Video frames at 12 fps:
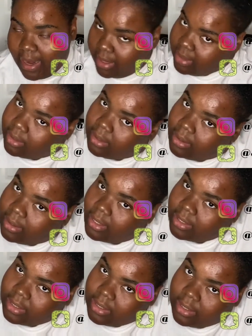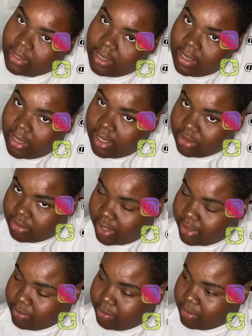on, let's see. Let's try
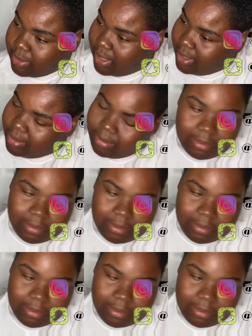this one more time. Put my